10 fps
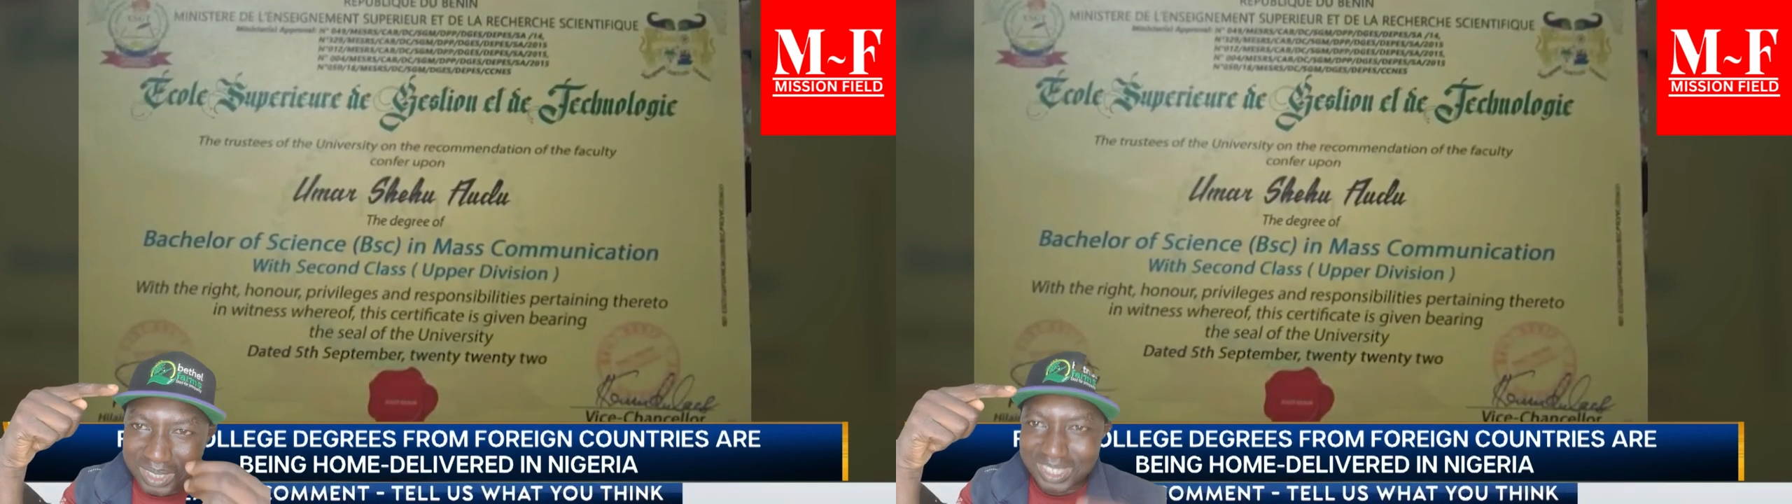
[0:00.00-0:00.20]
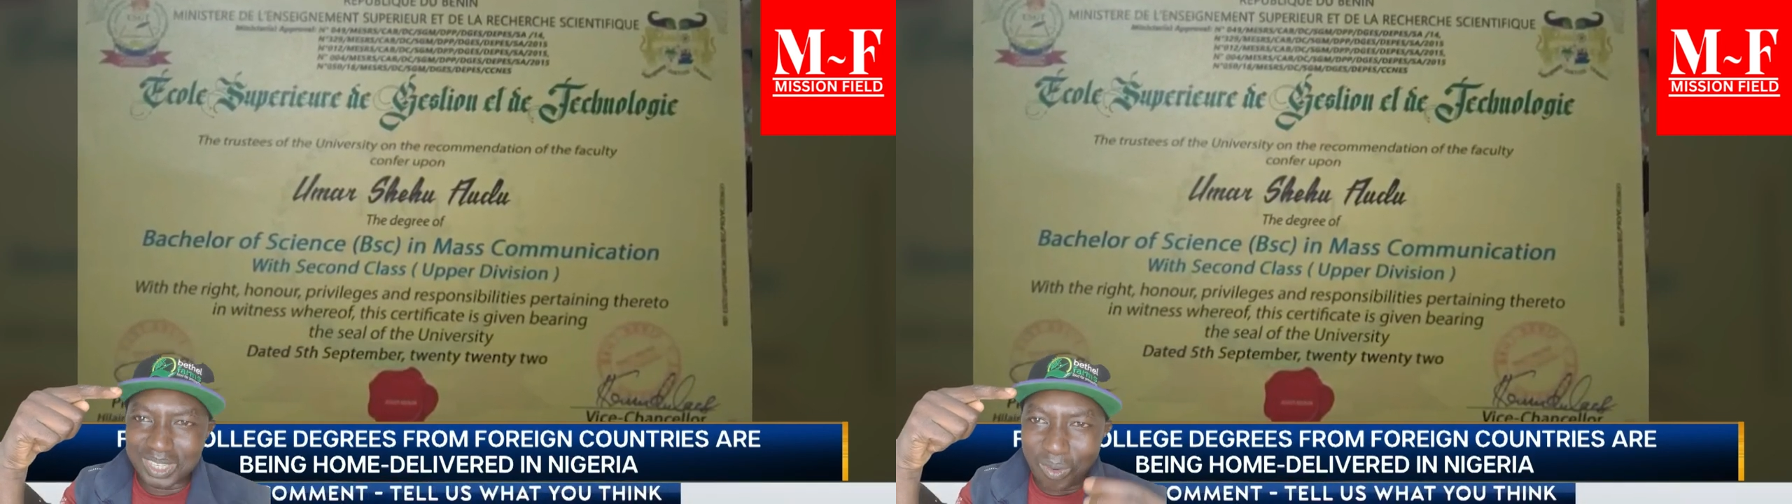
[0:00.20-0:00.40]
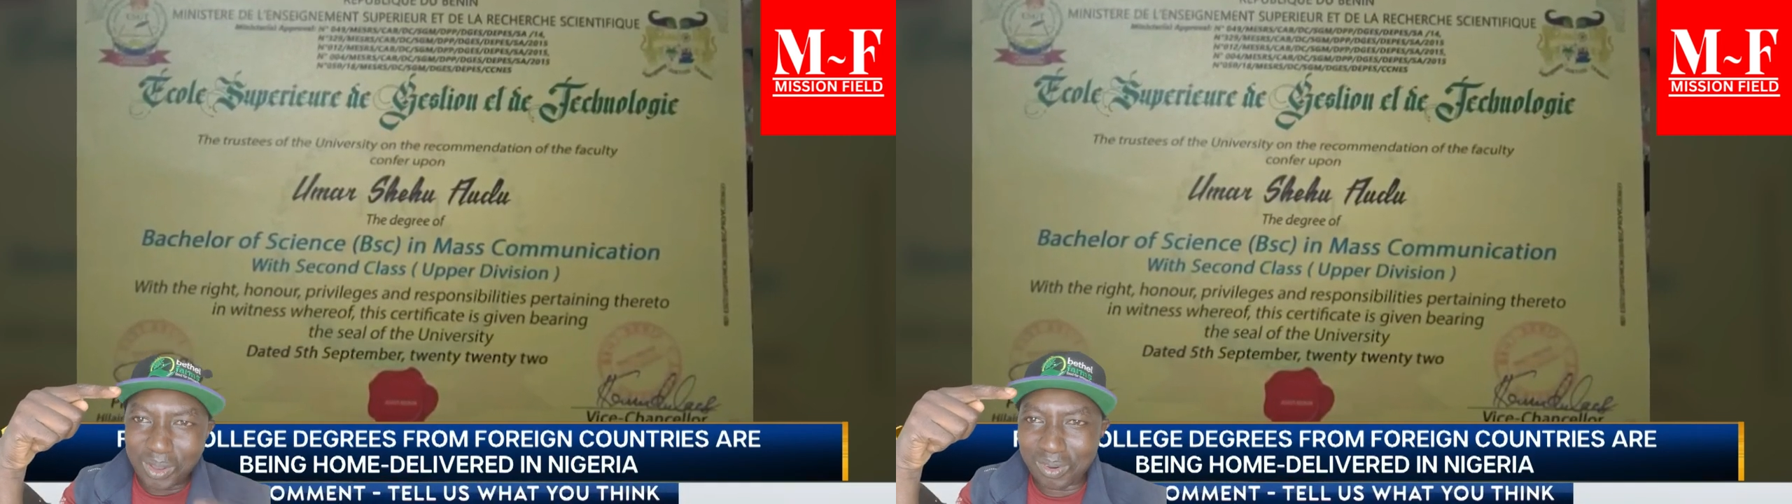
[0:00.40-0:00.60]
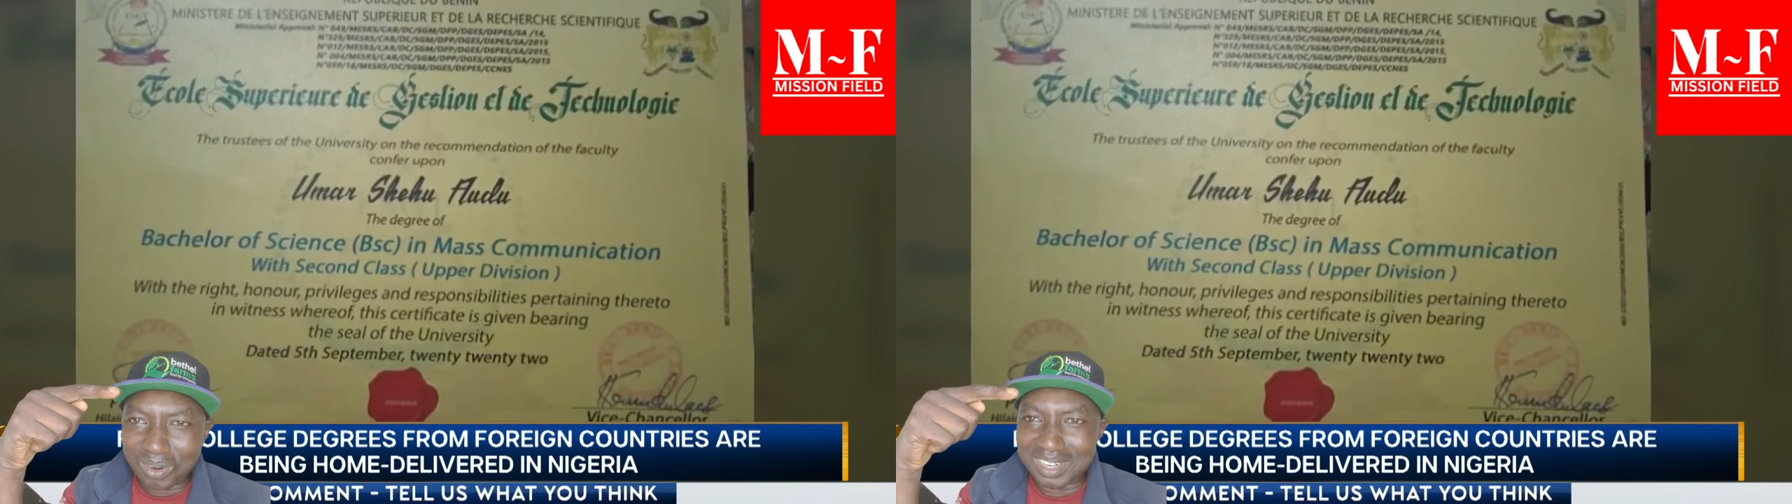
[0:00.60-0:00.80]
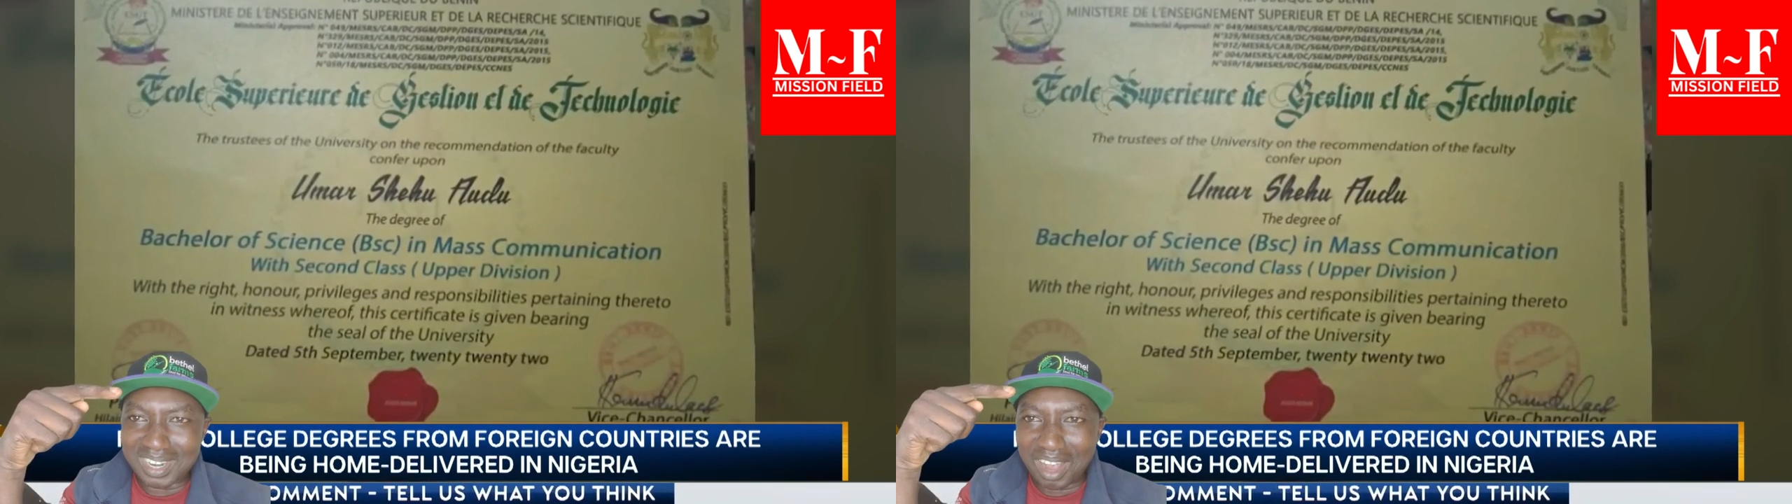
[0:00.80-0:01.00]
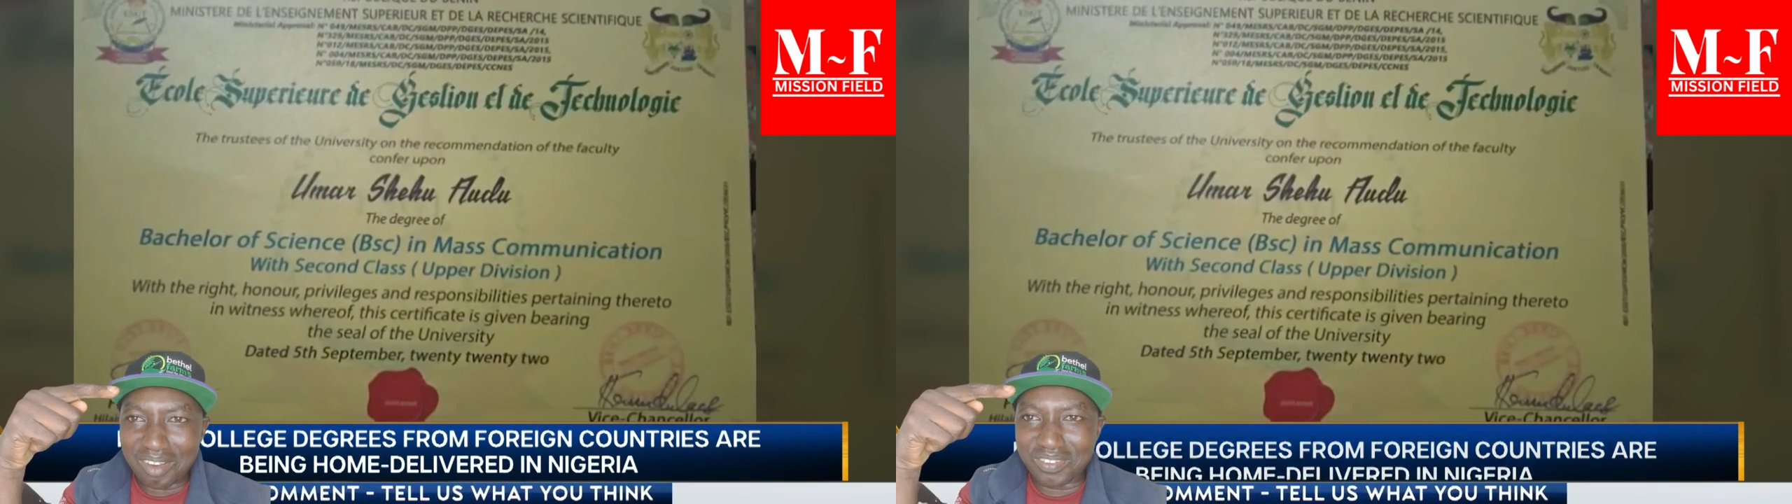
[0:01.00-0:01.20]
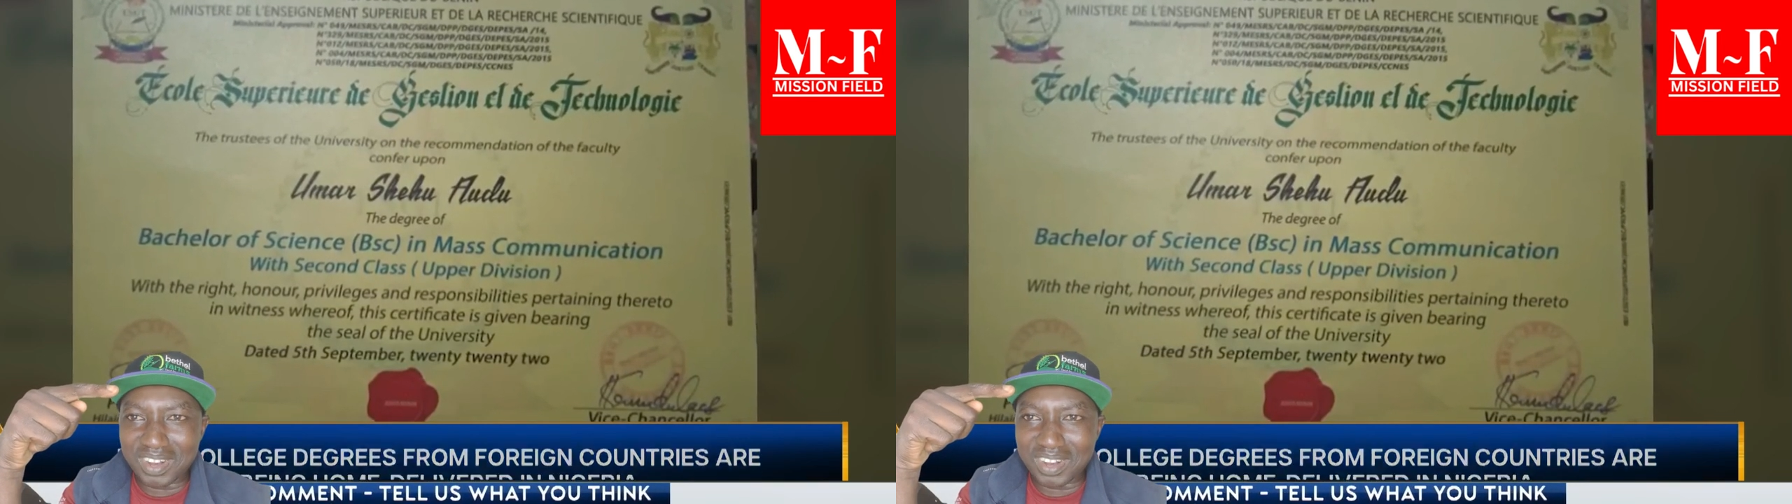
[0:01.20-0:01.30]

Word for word: The scam couldn't have